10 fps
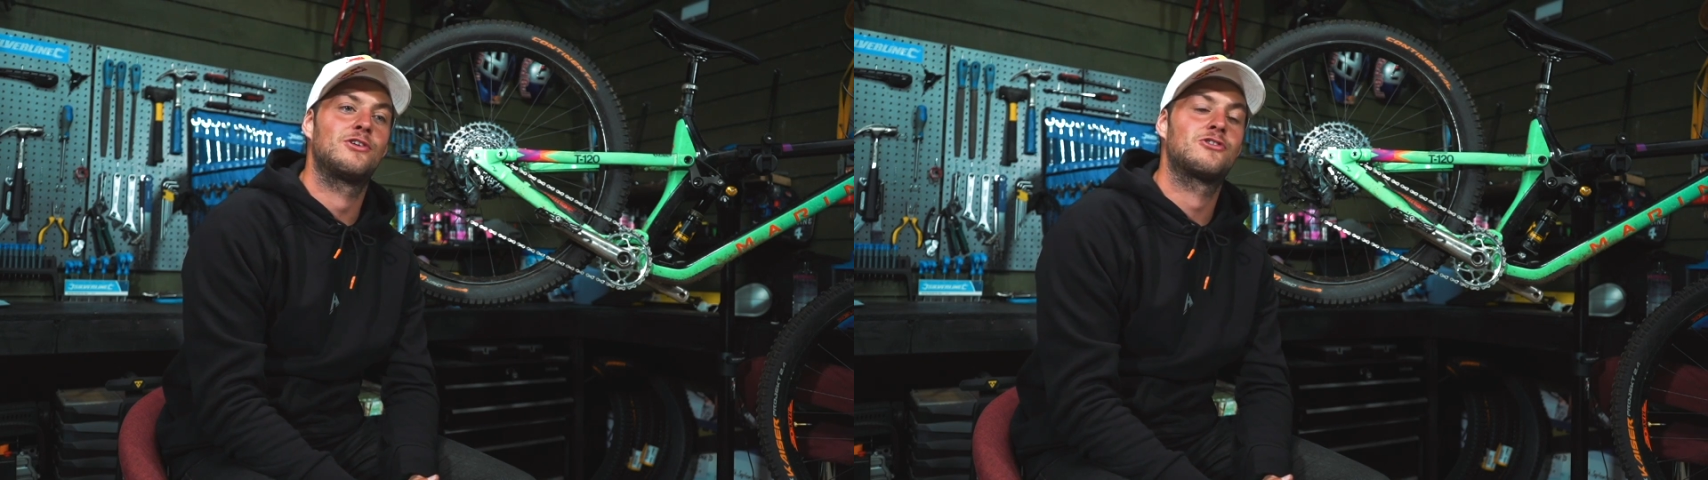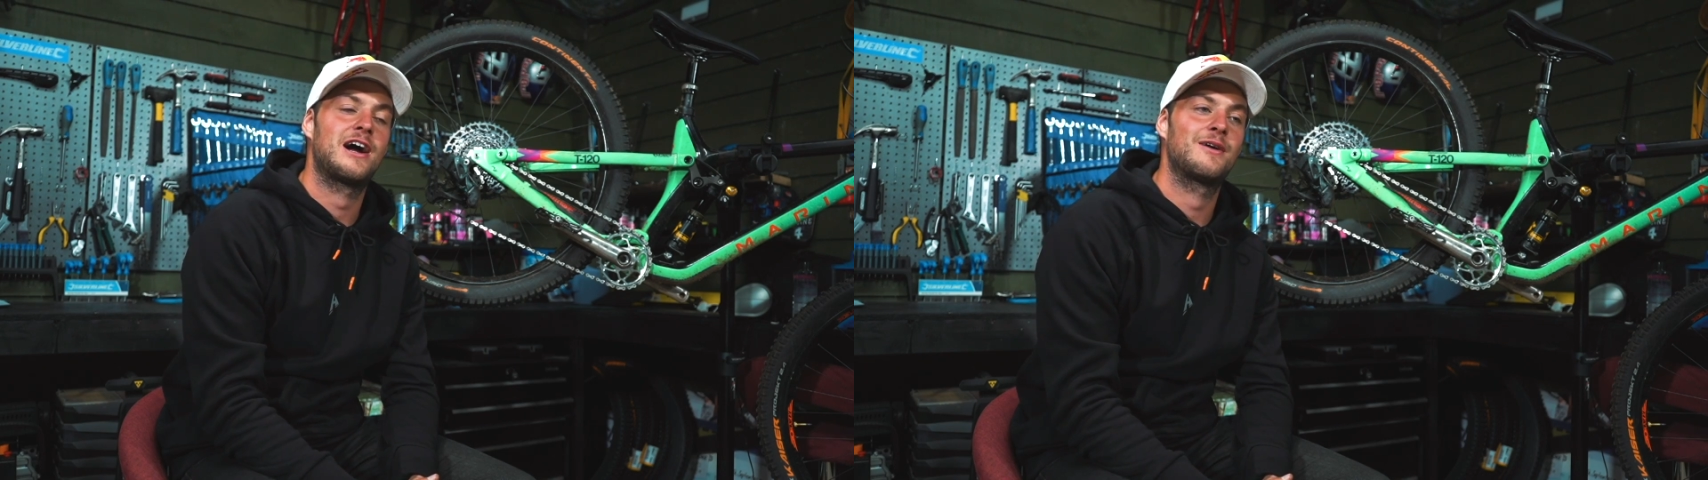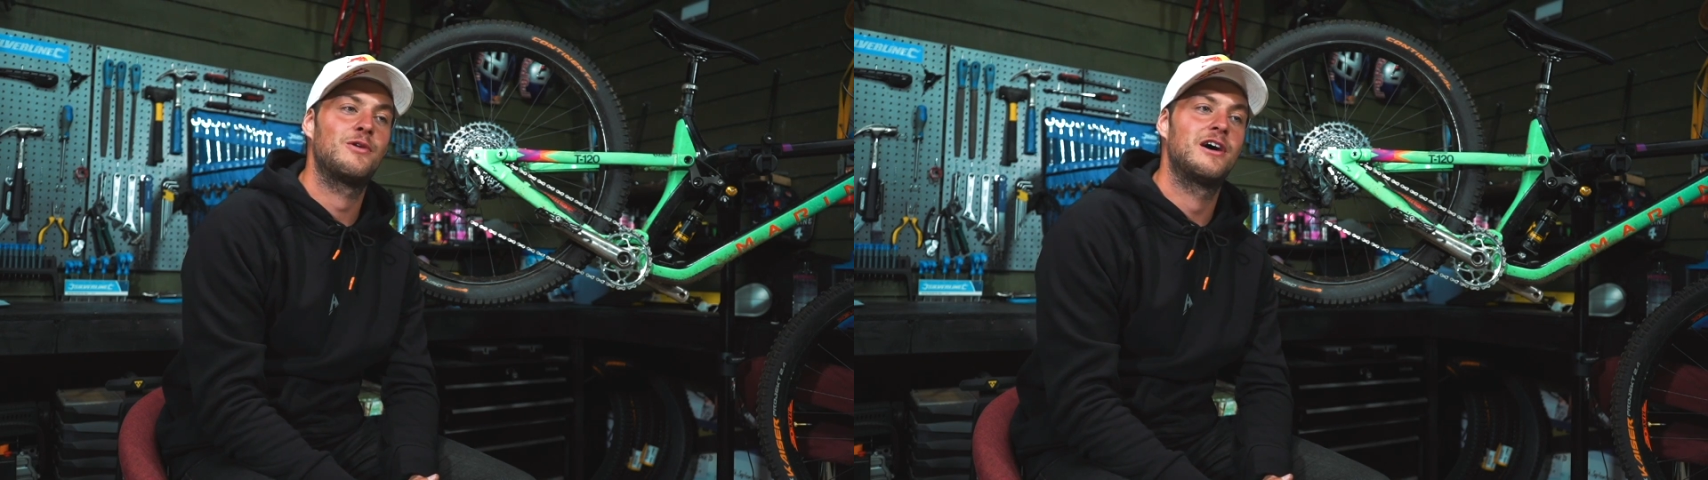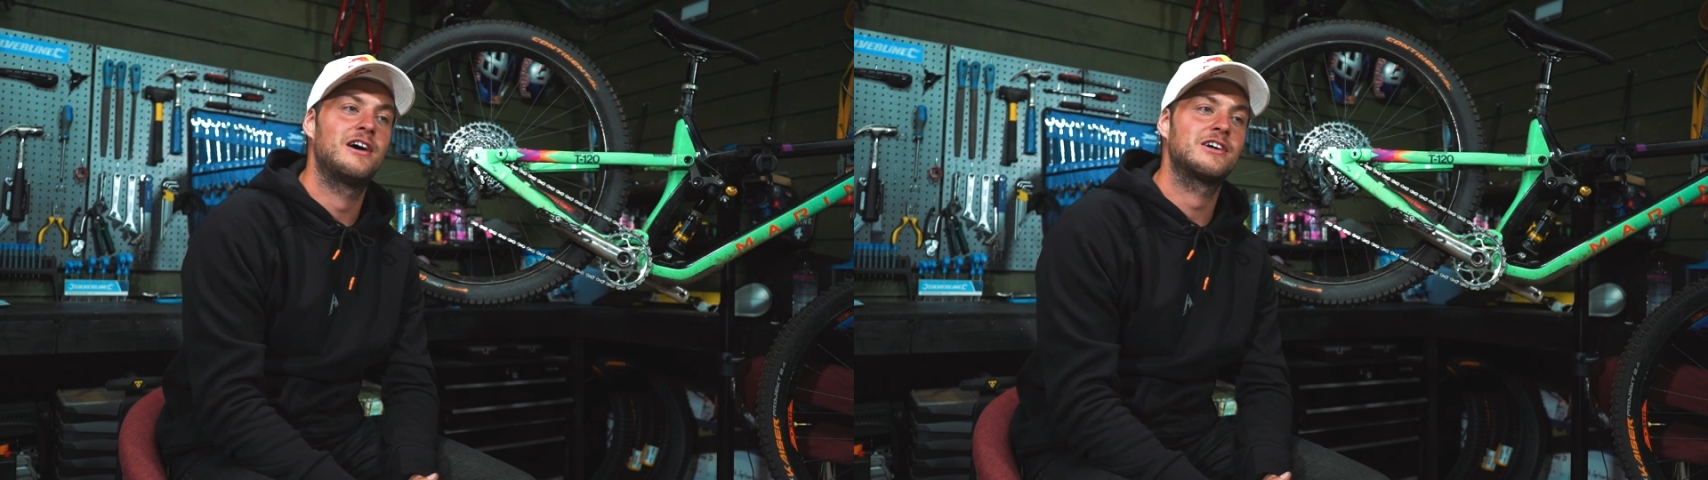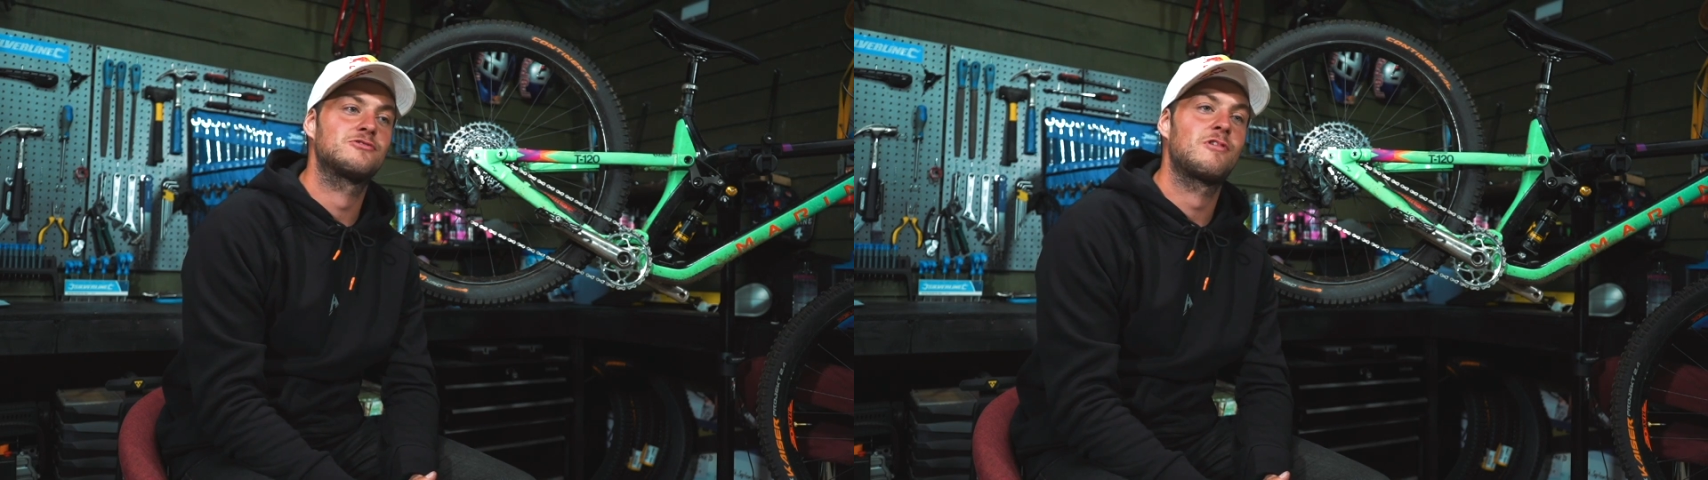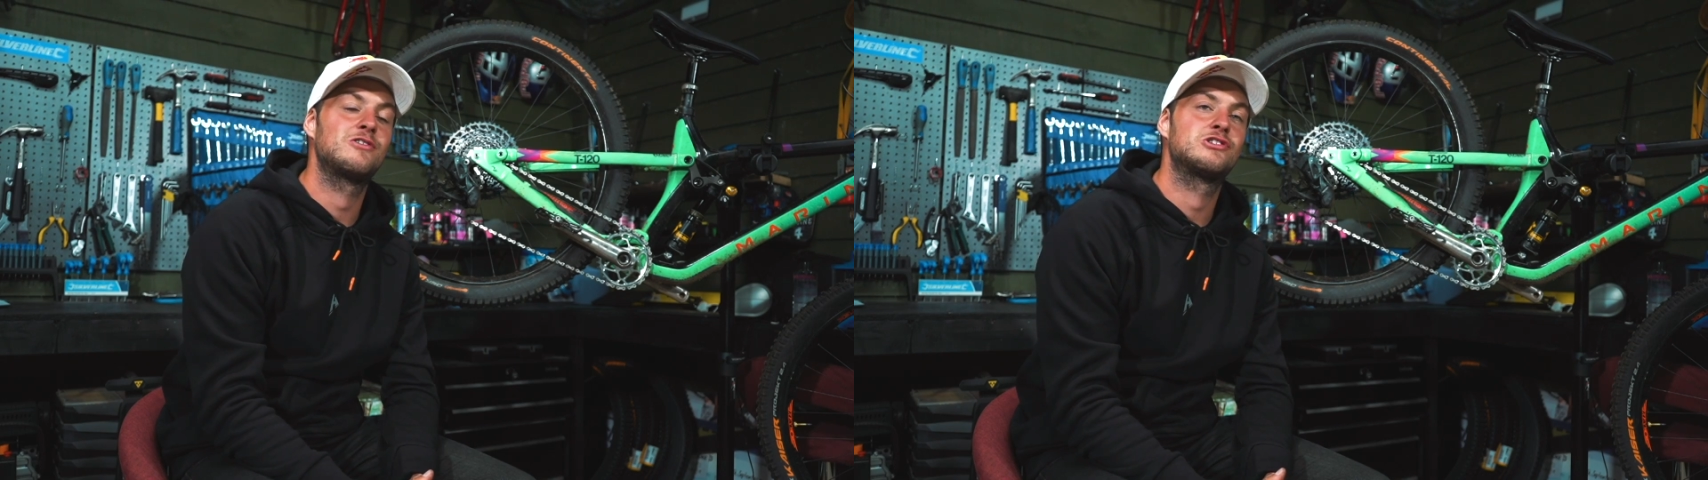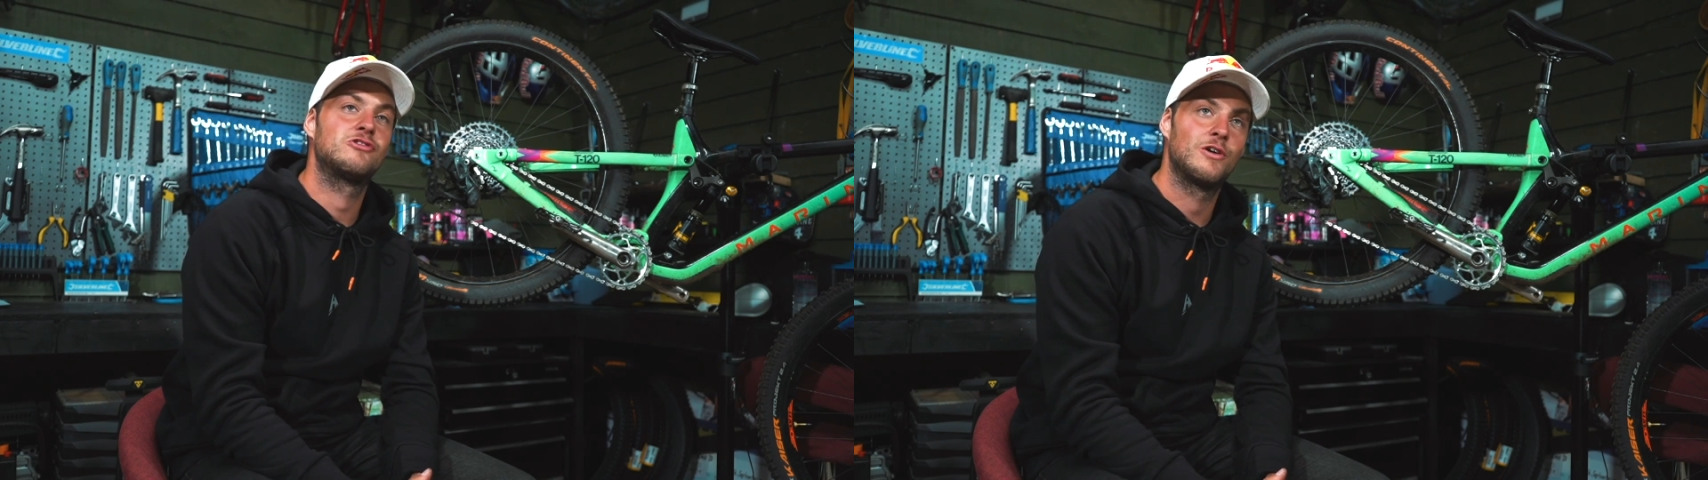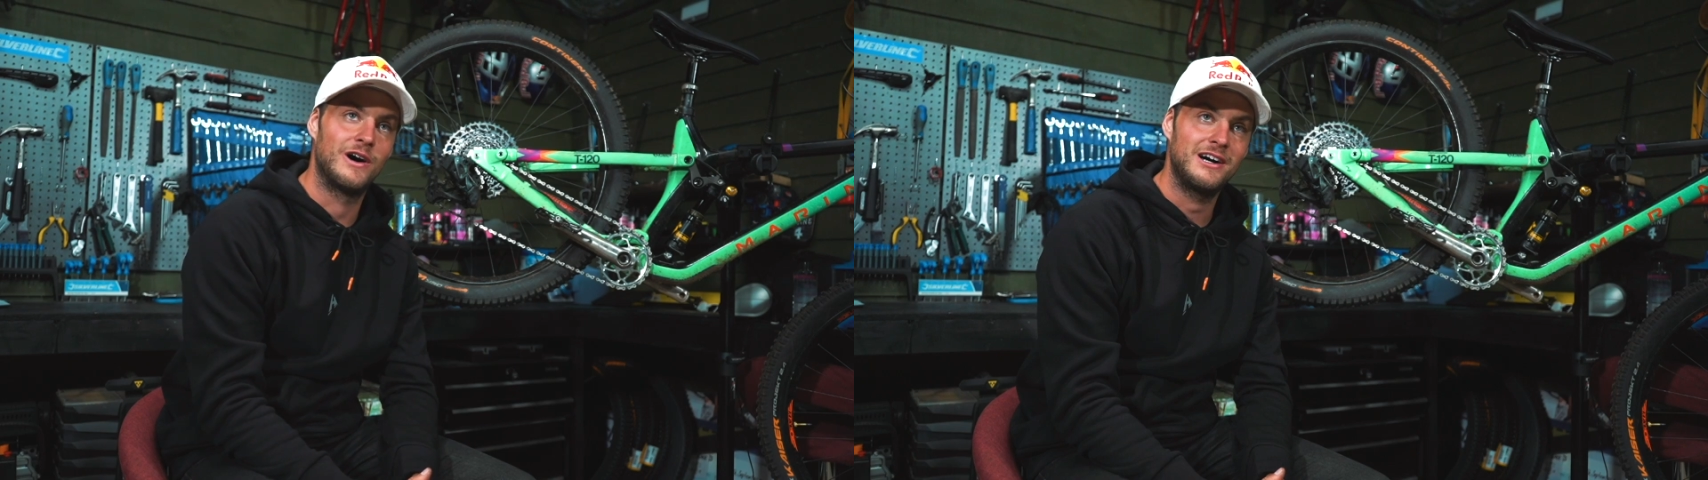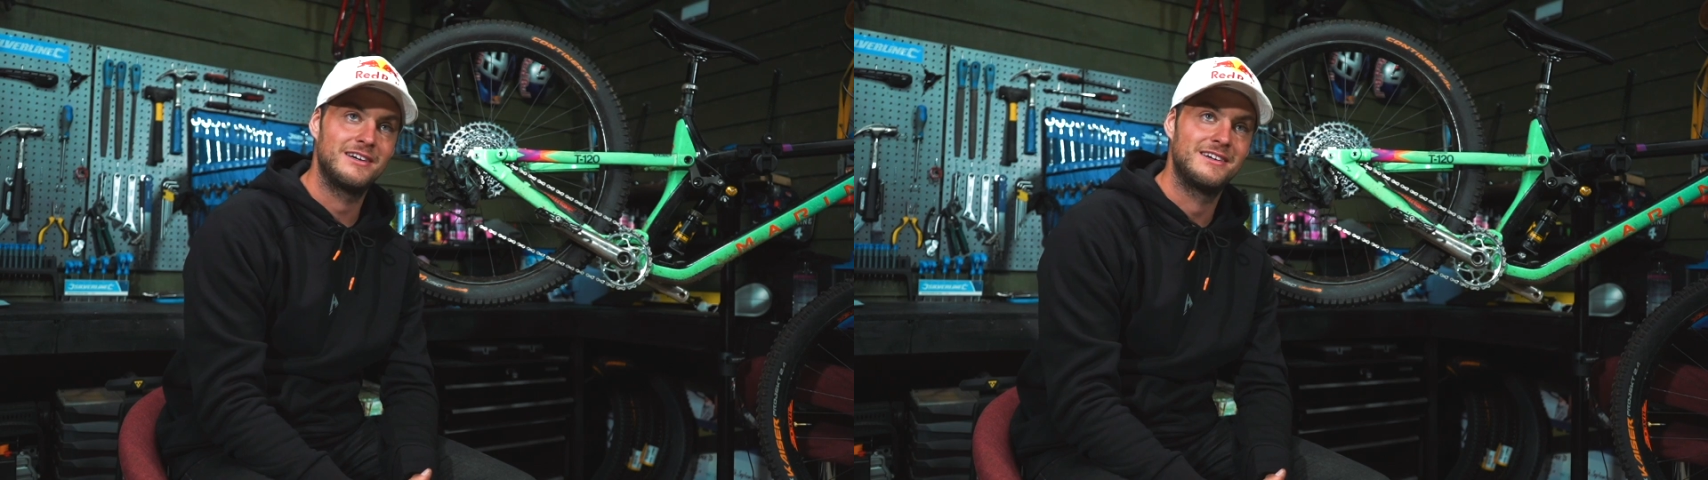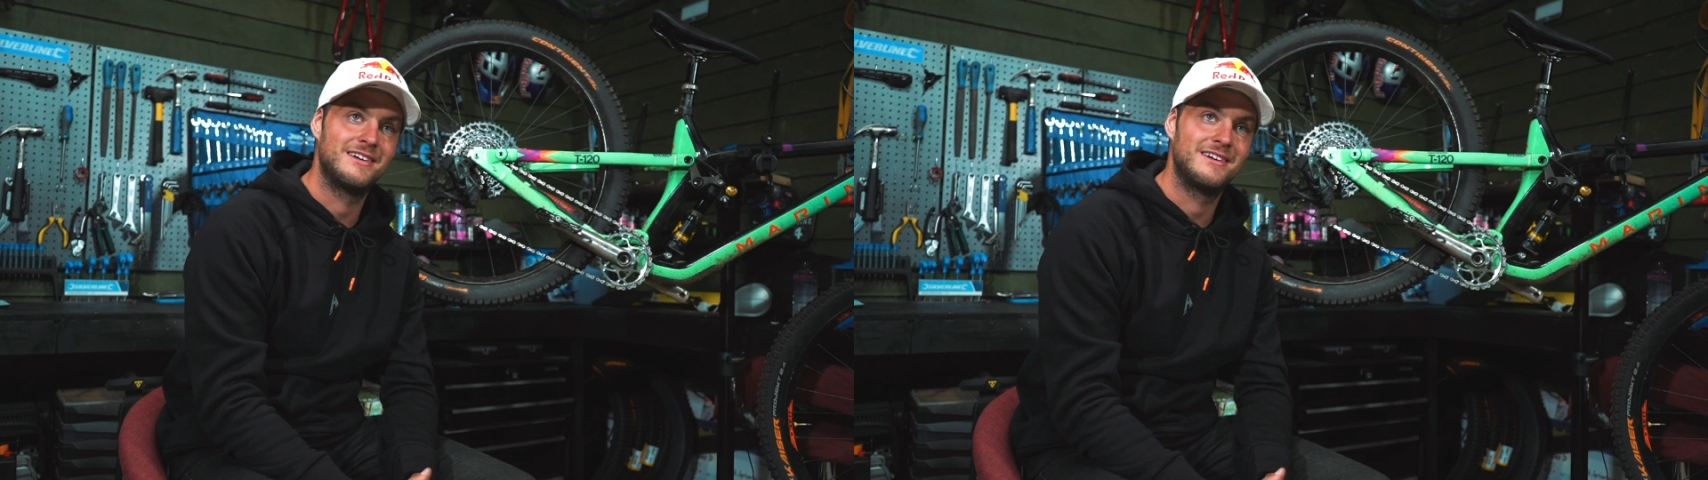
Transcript: Crankworks, Rotorua,